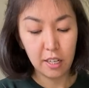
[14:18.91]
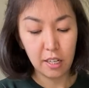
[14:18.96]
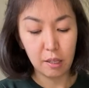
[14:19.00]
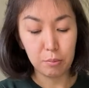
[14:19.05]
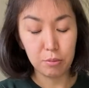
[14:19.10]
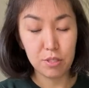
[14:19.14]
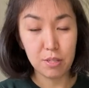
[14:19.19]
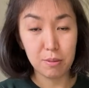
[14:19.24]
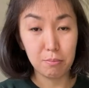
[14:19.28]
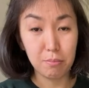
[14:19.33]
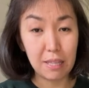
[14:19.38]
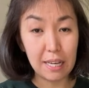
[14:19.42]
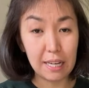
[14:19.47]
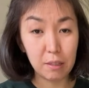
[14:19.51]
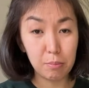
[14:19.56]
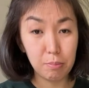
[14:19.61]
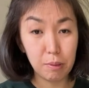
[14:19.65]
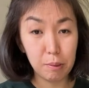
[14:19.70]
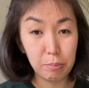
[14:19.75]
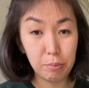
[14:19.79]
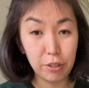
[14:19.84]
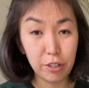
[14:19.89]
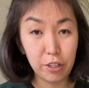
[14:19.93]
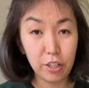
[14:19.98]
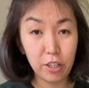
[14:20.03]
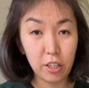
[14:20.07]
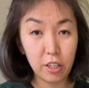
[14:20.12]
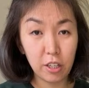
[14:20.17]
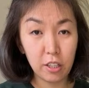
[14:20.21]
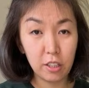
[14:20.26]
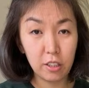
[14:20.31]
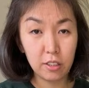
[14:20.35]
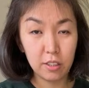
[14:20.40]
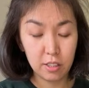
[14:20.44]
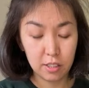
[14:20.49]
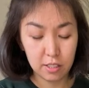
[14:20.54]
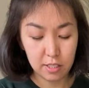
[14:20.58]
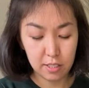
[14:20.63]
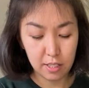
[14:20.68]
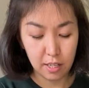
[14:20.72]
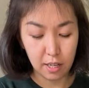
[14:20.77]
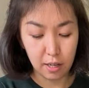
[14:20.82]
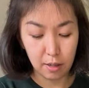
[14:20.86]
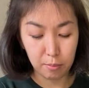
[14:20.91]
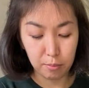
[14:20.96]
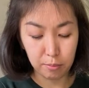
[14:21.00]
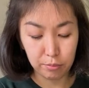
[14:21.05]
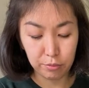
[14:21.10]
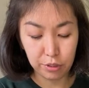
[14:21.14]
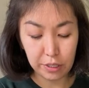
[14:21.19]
I put some black pepper, some